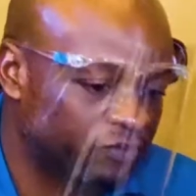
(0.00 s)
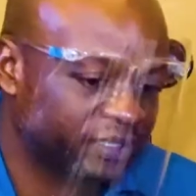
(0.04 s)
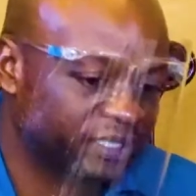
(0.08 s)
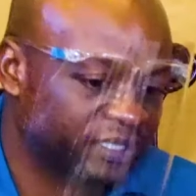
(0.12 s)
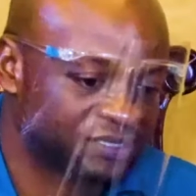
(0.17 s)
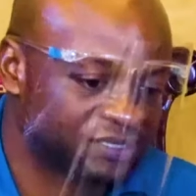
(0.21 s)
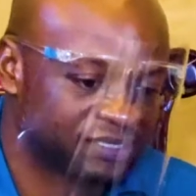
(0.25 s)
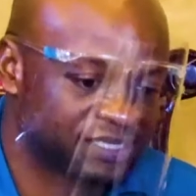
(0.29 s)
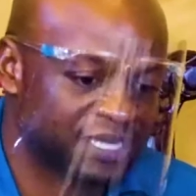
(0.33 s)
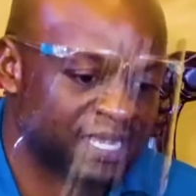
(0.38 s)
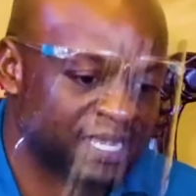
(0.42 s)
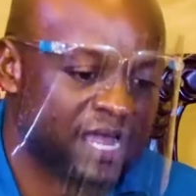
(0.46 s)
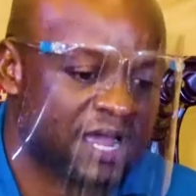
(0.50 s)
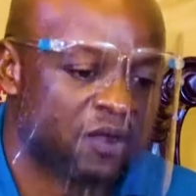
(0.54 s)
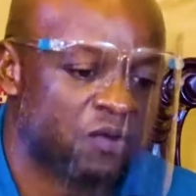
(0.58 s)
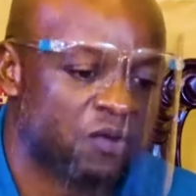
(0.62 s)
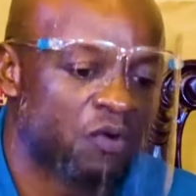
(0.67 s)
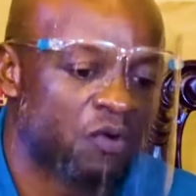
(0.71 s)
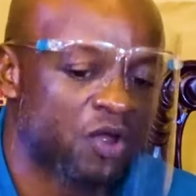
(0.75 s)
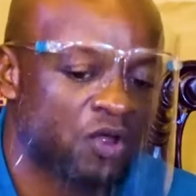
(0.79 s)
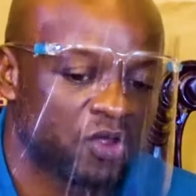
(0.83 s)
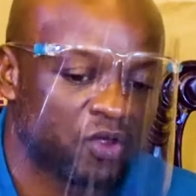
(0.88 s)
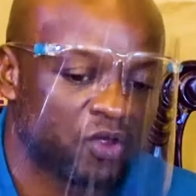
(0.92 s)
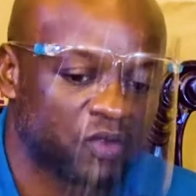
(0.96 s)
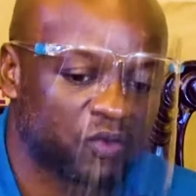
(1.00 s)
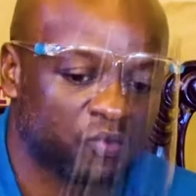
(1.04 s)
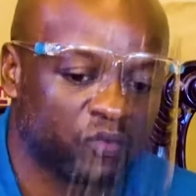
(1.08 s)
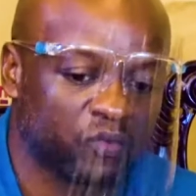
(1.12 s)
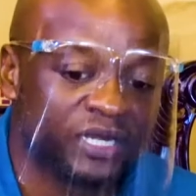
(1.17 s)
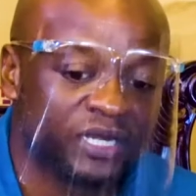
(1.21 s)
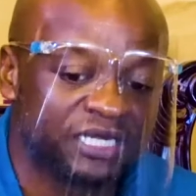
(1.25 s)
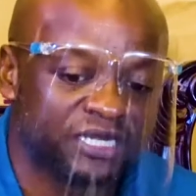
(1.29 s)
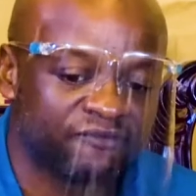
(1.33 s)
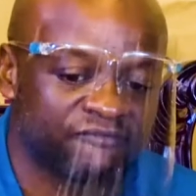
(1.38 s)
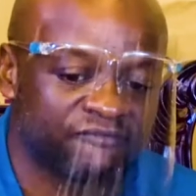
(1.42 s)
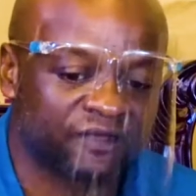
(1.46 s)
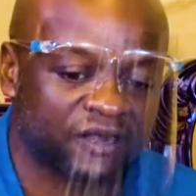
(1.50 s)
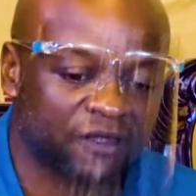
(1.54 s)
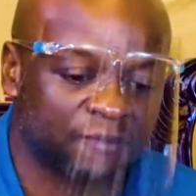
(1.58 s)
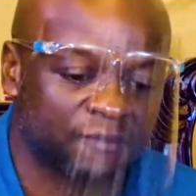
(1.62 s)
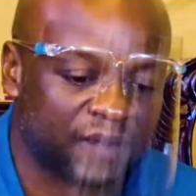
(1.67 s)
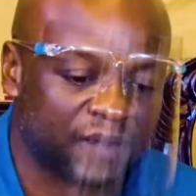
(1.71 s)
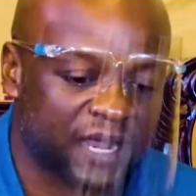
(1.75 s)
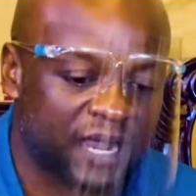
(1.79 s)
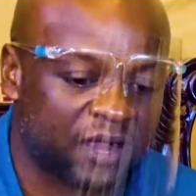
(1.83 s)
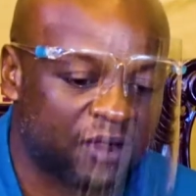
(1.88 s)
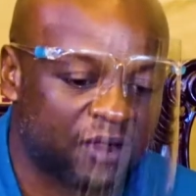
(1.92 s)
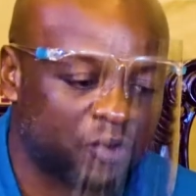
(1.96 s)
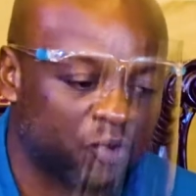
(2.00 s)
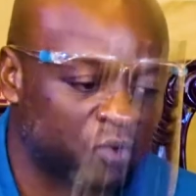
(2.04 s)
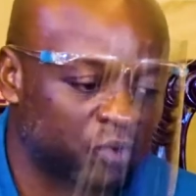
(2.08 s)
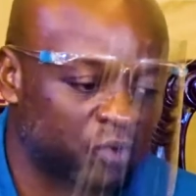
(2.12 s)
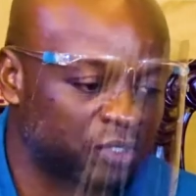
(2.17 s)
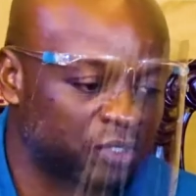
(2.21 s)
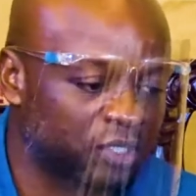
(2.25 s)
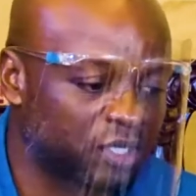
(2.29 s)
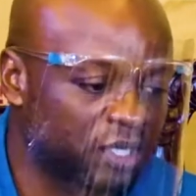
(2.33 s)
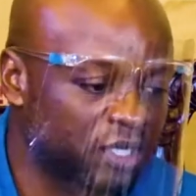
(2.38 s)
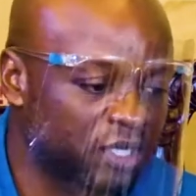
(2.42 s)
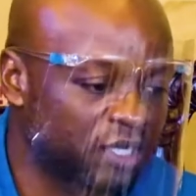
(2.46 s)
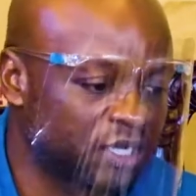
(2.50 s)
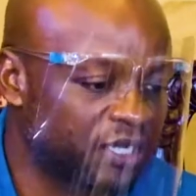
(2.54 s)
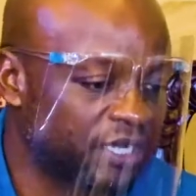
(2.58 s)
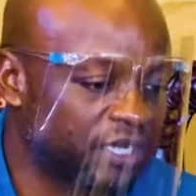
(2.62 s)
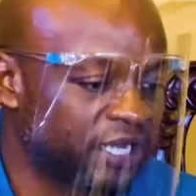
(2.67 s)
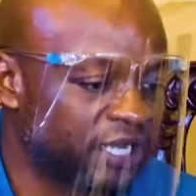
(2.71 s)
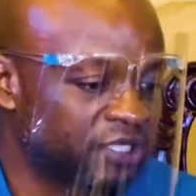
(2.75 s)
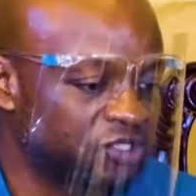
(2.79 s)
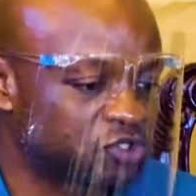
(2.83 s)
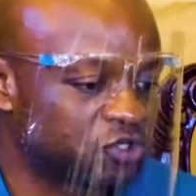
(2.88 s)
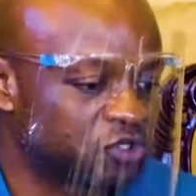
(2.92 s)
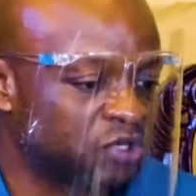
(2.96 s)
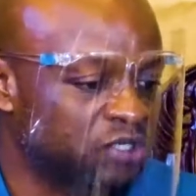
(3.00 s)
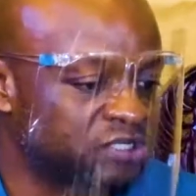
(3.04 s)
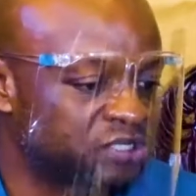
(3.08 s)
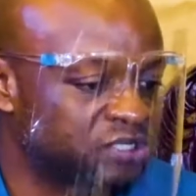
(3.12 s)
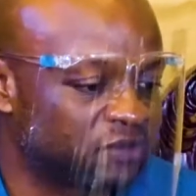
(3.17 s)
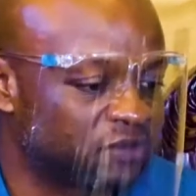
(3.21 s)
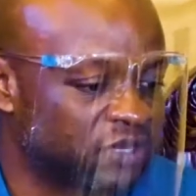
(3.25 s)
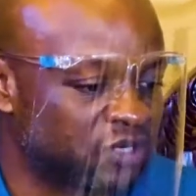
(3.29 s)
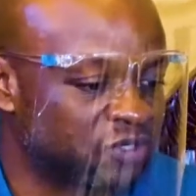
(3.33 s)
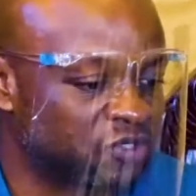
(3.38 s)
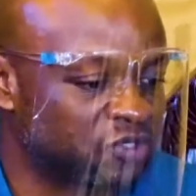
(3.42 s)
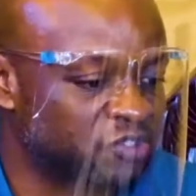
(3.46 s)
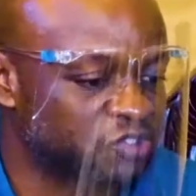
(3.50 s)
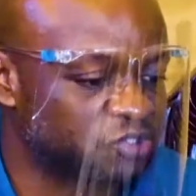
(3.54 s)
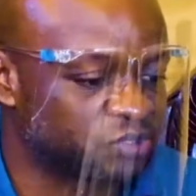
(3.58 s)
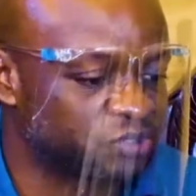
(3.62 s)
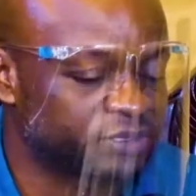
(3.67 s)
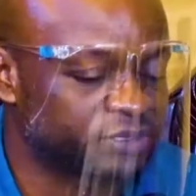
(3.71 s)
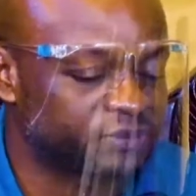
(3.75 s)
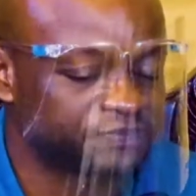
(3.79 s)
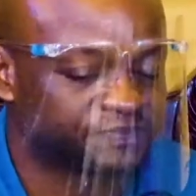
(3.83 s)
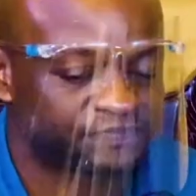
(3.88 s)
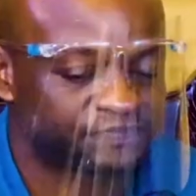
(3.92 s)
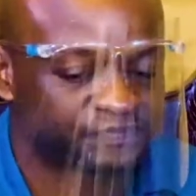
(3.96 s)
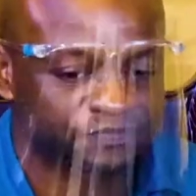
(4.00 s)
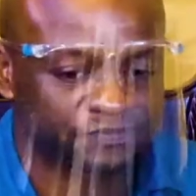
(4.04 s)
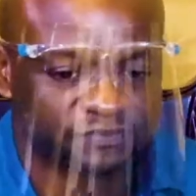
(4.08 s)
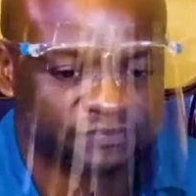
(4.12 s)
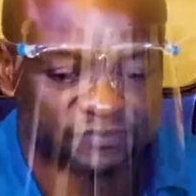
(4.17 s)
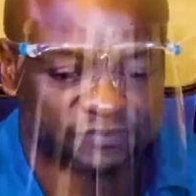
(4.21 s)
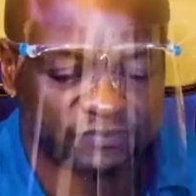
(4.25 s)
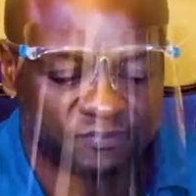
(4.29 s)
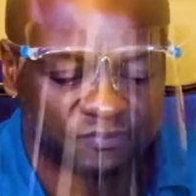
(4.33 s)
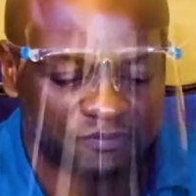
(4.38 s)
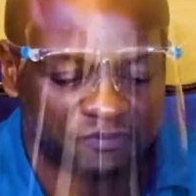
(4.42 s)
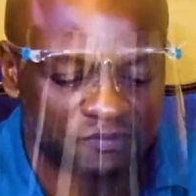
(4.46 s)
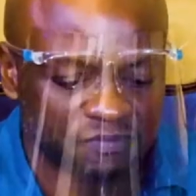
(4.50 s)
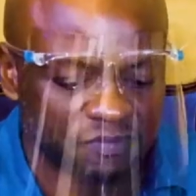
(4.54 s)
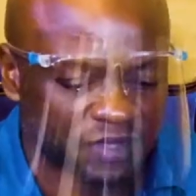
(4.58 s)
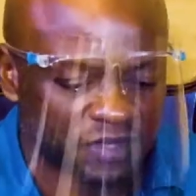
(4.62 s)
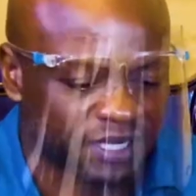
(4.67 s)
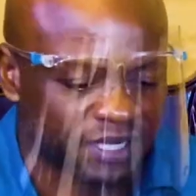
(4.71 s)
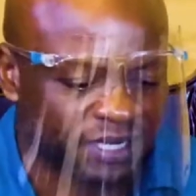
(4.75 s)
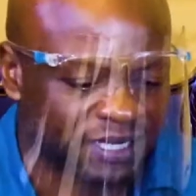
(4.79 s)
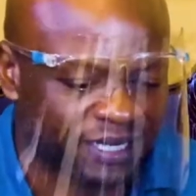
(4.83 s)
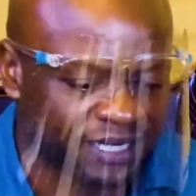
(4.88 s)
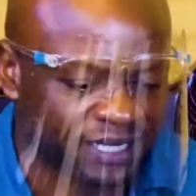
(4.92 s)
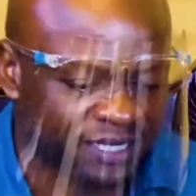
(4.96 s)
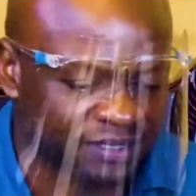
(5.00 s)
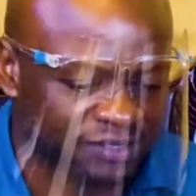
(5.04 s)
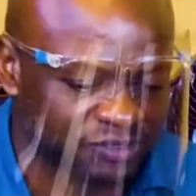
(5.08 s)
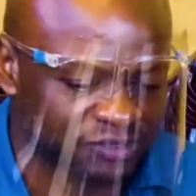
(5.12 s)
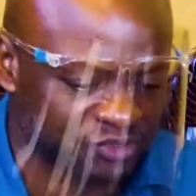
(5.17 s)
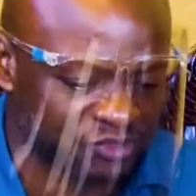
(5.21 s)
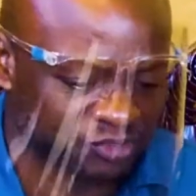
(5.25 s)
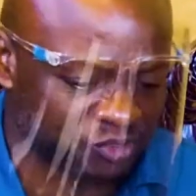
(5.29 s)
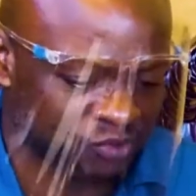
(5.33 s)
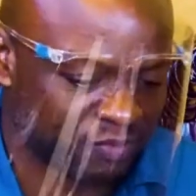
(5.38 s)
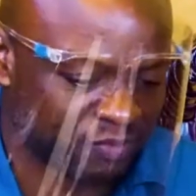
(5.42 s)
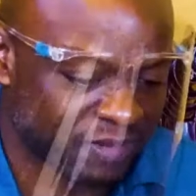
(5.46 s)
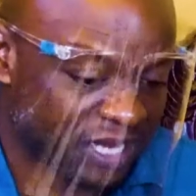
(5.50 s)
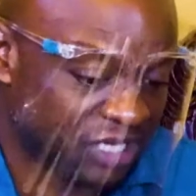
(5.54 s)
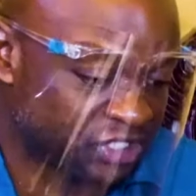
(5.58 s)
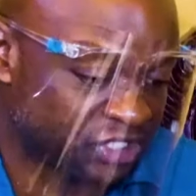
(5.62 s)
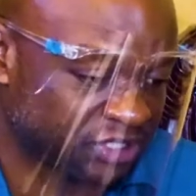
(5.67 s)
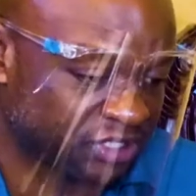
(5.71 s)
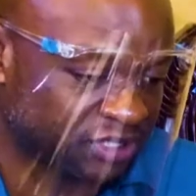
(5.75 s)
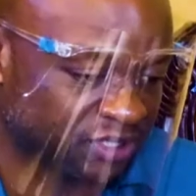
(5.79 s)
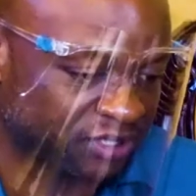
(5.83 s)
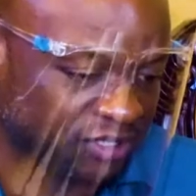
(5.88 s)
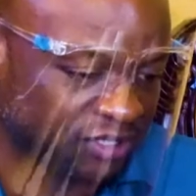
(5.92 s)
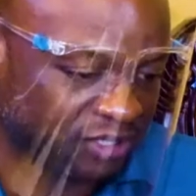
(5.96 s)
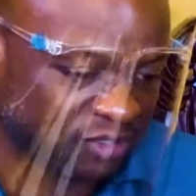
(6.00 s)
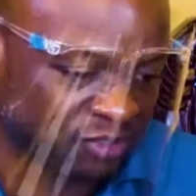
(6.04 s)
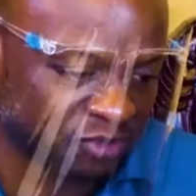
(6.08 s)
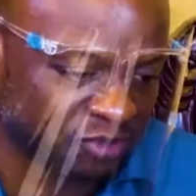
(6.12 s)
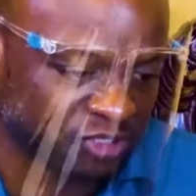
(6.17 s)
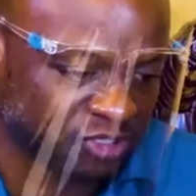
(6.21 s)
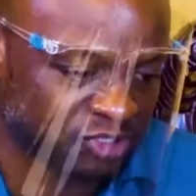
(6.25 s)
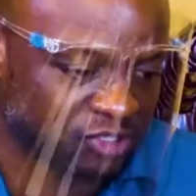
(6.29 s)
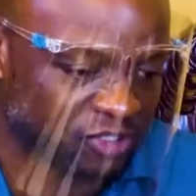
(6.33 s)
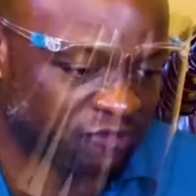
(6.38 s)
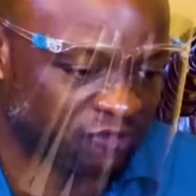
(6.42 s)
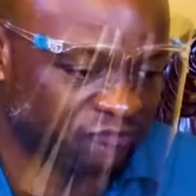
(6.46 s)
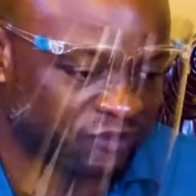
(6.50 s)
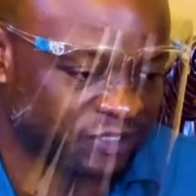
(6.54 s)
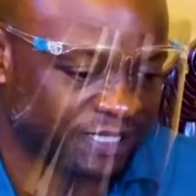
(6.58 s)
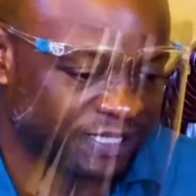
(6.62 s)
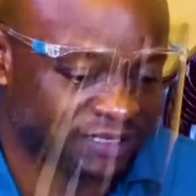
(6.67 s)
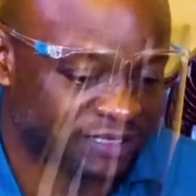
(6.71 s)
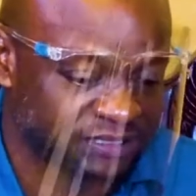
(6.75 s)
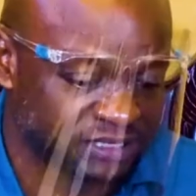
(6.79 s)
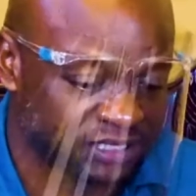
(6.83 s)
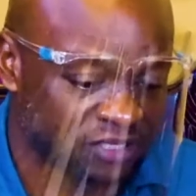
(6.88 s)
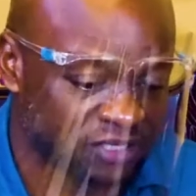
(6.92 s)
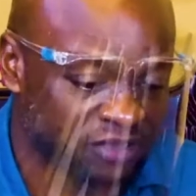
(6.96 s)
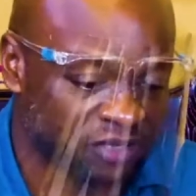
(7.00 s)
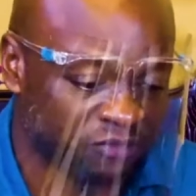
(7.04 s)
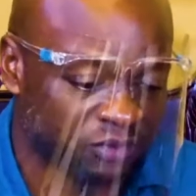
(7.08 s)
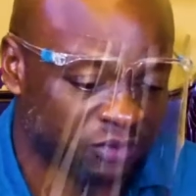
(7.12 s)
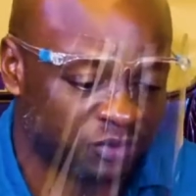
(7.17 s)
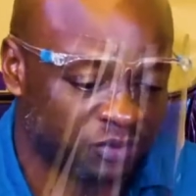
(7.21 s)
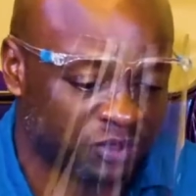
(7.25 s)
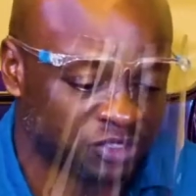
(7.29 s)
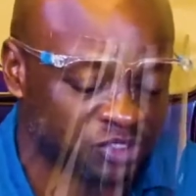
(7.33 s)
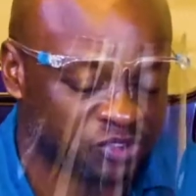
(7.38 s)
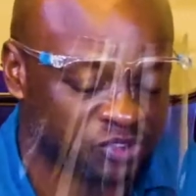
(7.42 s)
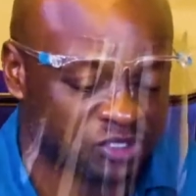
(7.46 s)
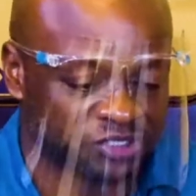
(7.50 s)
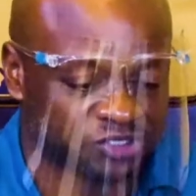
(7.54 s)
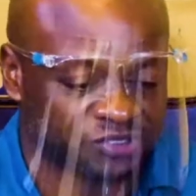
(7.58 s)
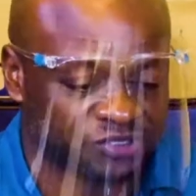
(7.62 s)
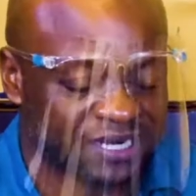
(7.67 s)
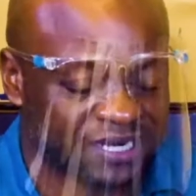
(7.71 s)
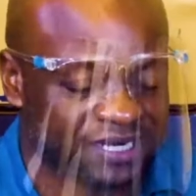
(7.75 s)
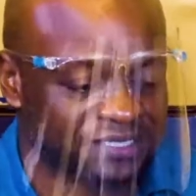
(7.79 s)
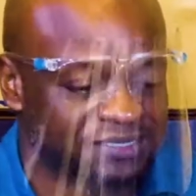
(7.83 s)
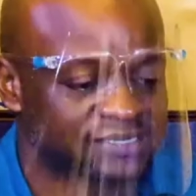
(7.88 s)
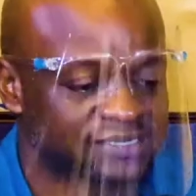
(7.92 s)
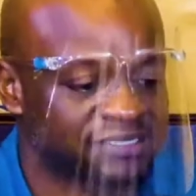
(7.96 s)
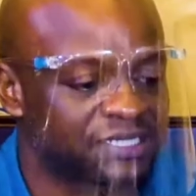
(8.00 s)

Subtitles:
we can see how we develop our own tourism industry. To match, you know, the sort of clientele that we want to attract.